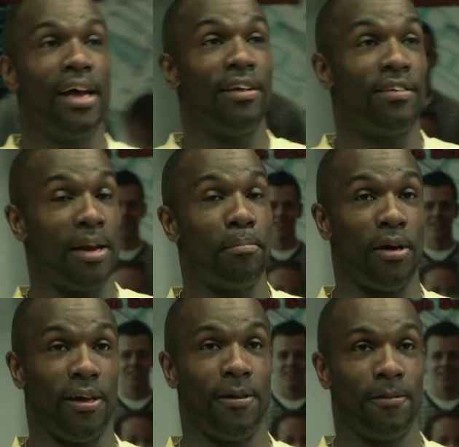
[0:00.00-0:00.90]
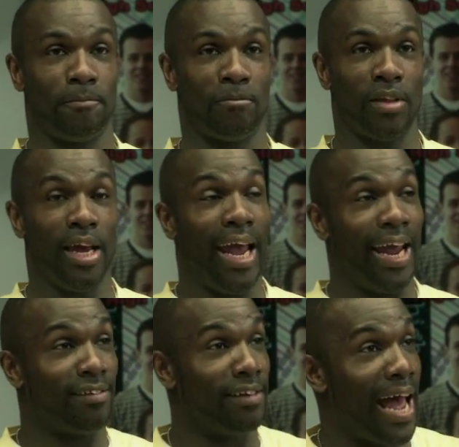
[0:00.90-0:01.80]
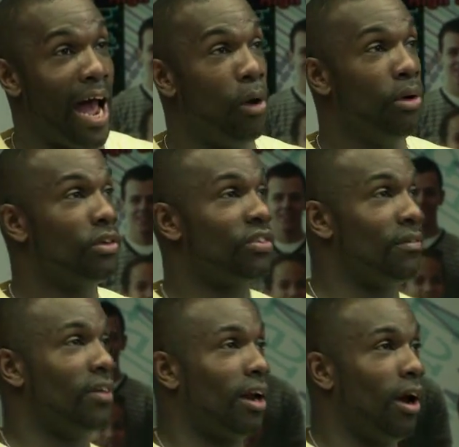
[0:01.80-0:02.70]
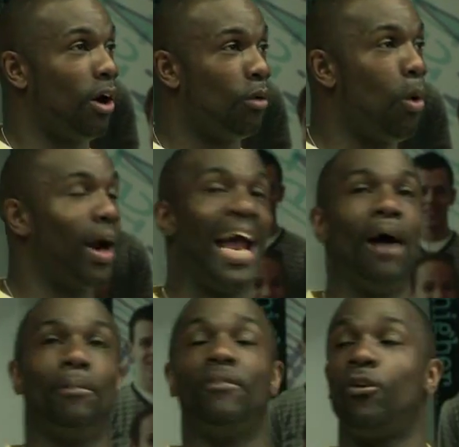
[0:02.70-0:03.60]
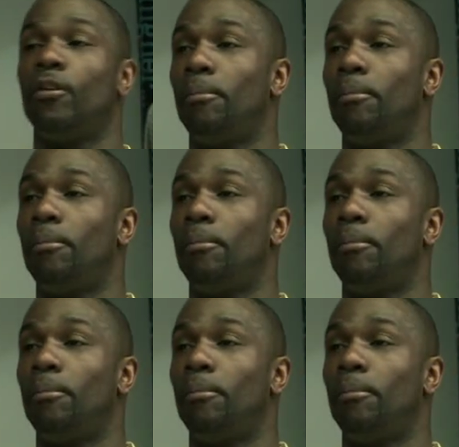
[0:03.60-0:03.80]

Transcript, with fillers: and tent B. It's now 7 o'clock, one hour before the